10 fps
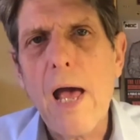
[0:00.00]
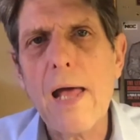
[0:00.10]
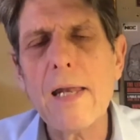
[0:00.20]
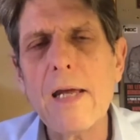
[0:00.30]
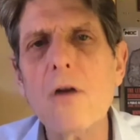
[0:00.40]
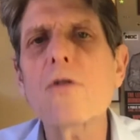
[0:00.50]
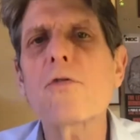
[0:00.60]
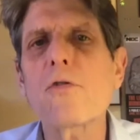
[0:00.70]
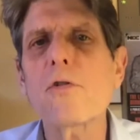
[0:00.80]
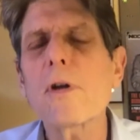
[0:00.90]
And he
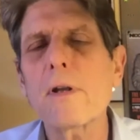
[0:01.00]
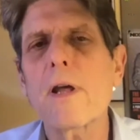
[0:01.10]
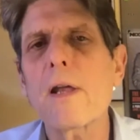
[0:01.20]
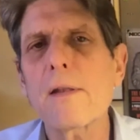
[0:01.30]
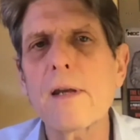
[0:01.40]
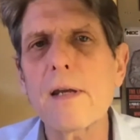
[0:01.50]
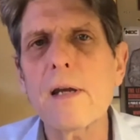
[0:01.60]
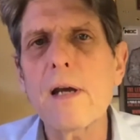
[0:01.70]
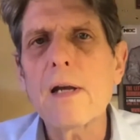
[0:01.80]
understood that the